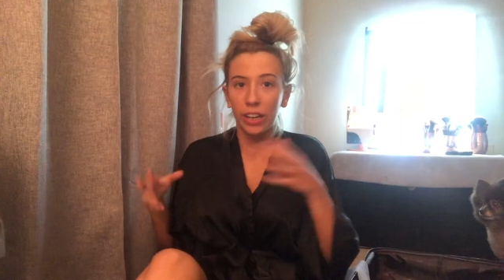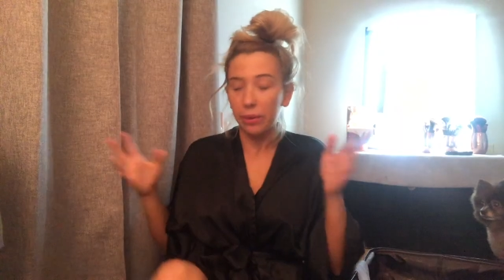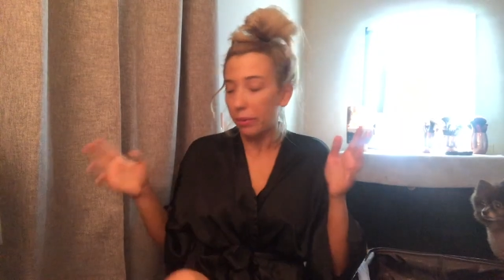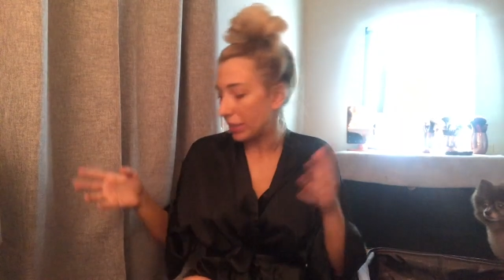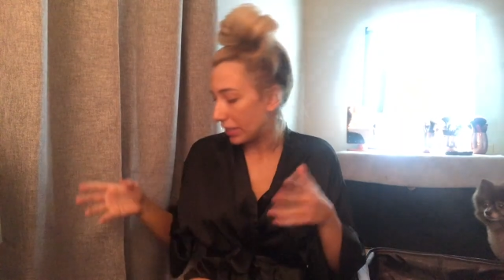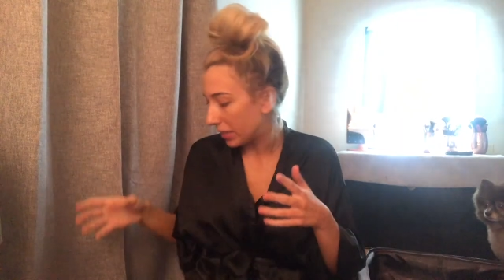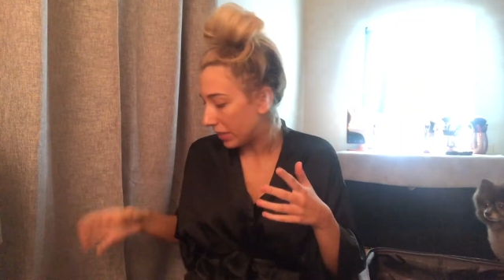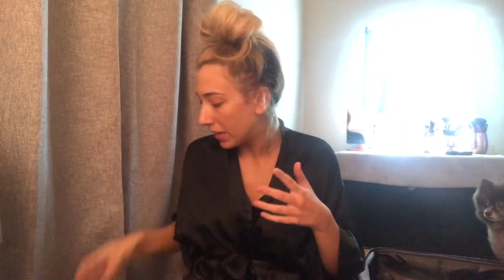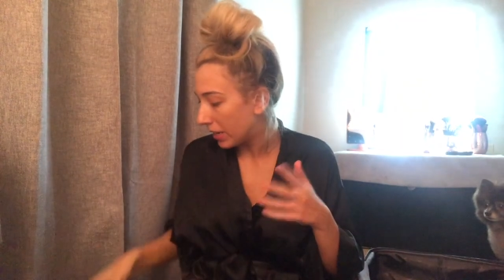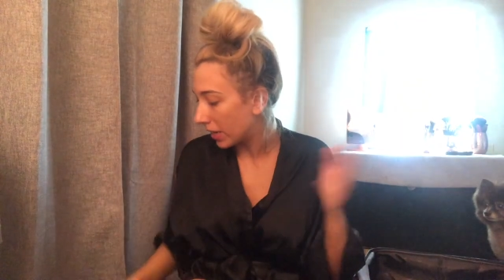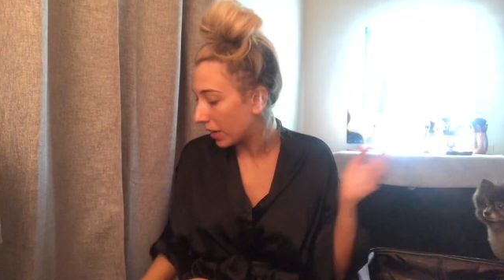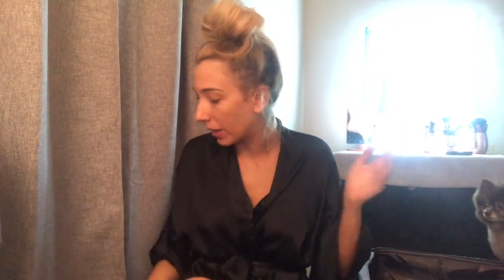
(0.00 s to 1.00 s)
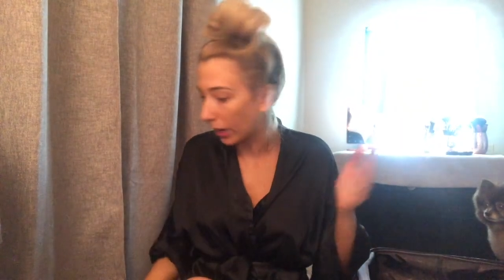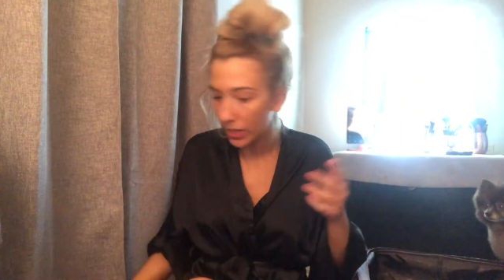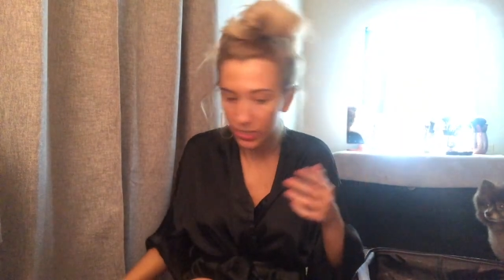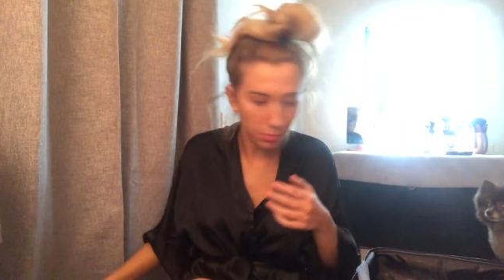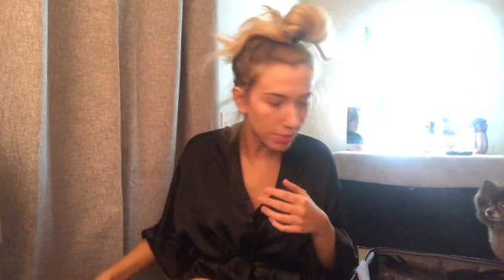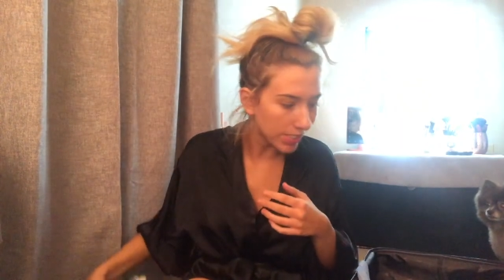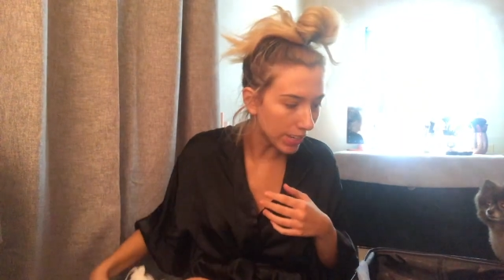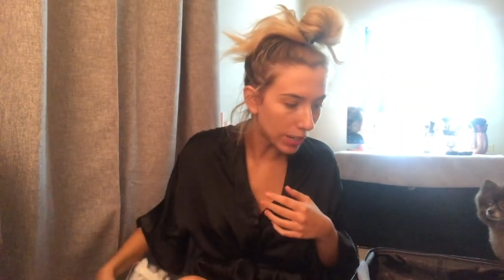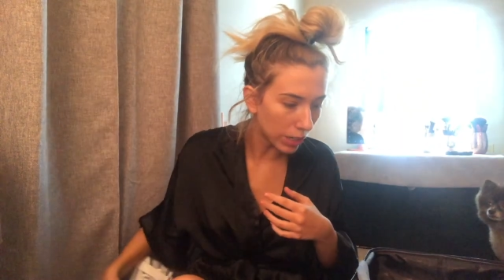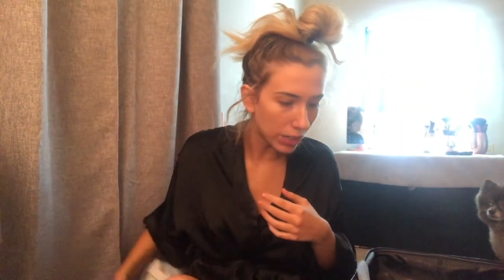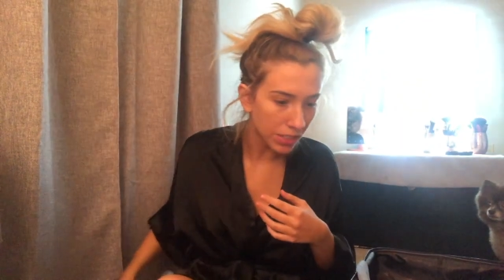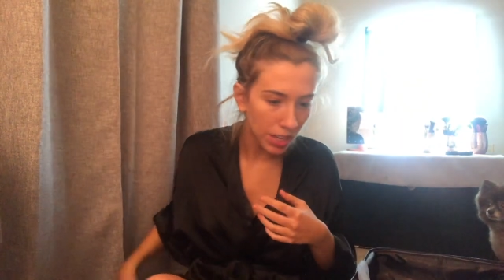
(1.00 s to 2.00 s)
Anyways, I got some
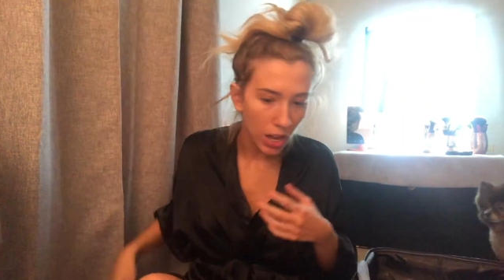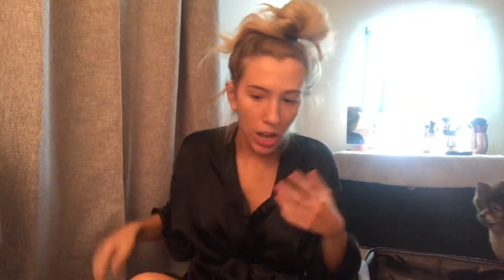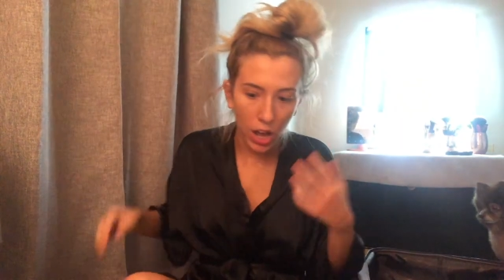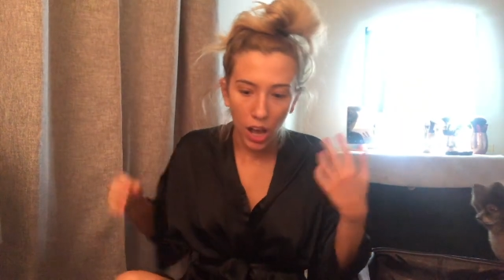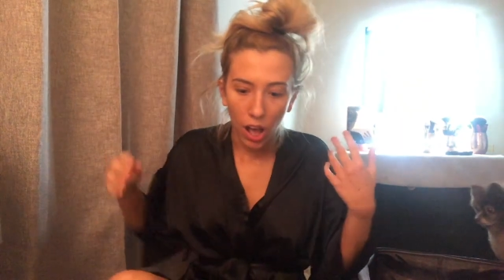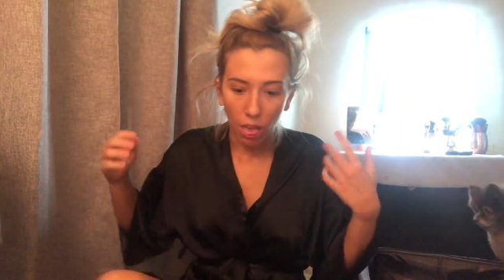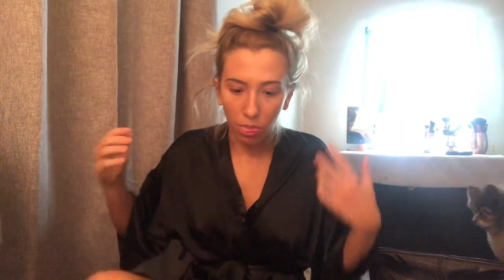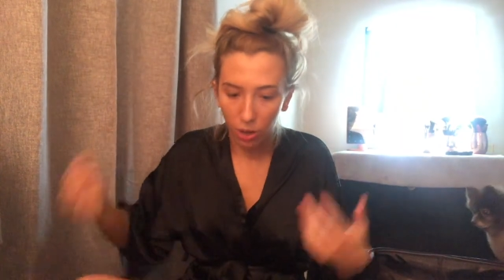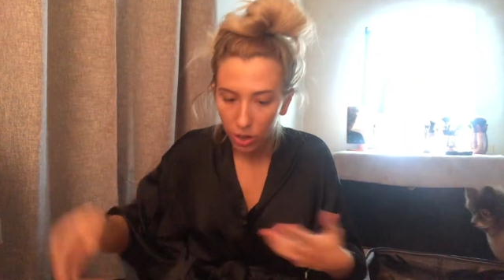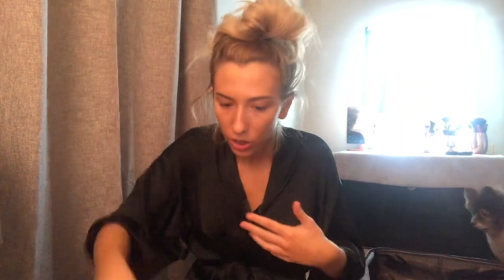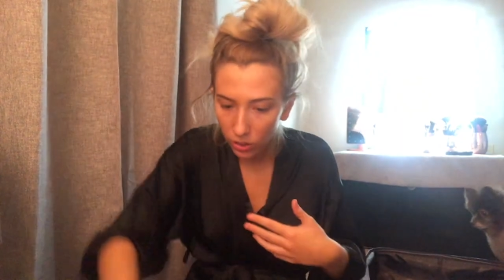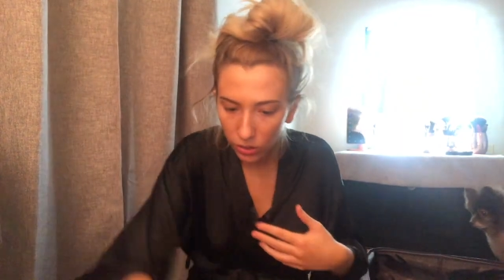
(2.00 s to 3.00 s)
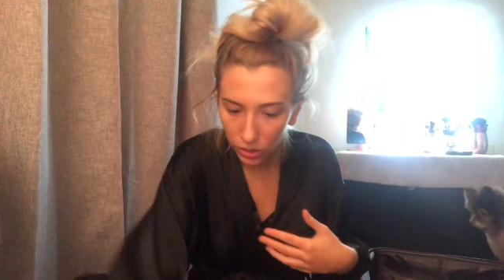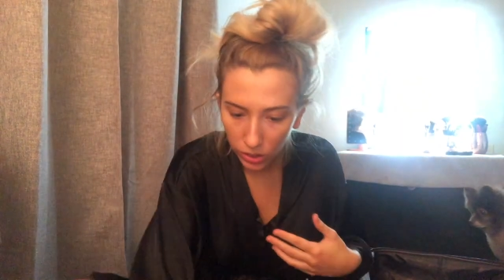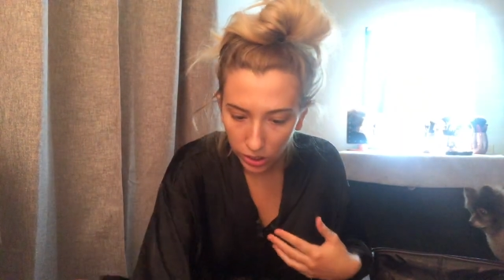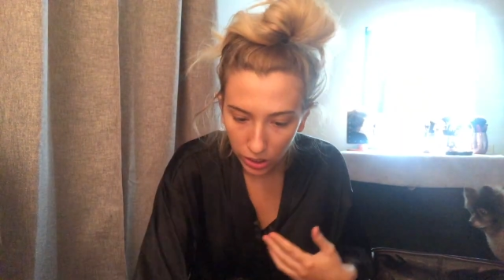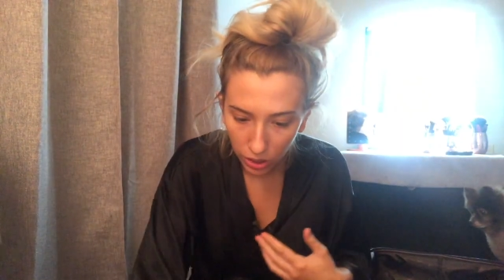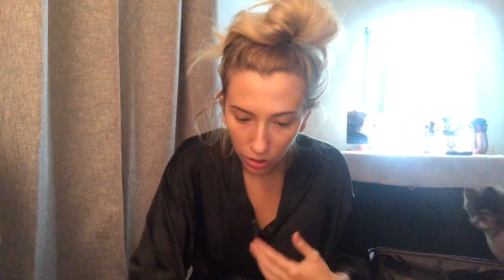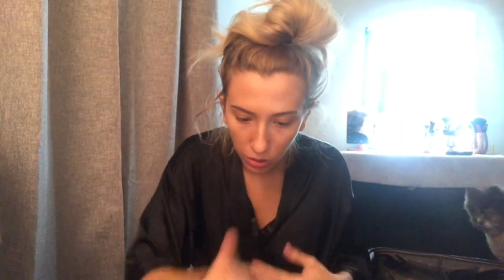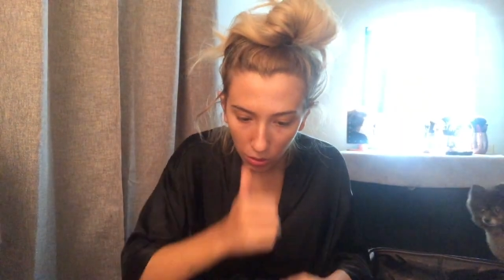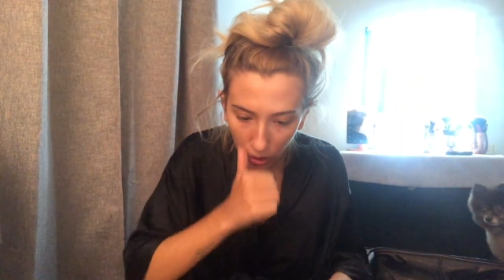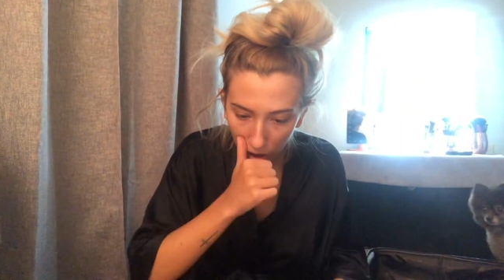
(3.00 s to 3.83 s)
sneakers. They're gonna look cute.